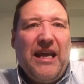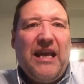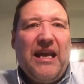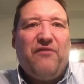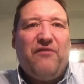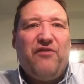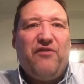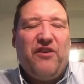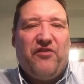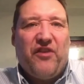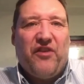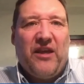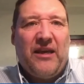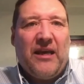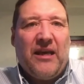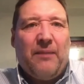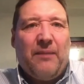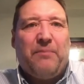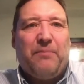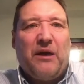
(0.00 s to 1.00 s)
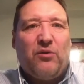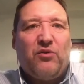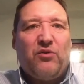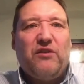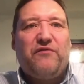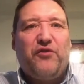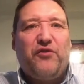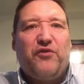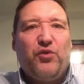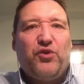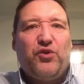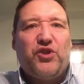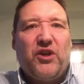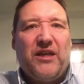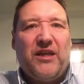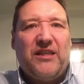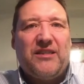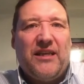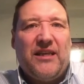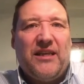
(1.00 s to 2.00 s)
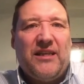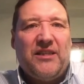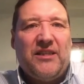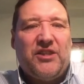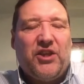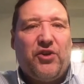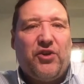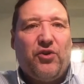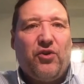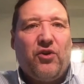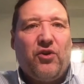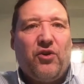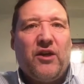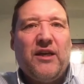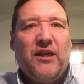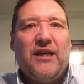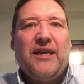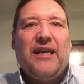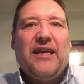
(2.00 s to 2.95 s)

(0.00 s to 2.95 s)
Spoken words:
Everything about the future is insecure,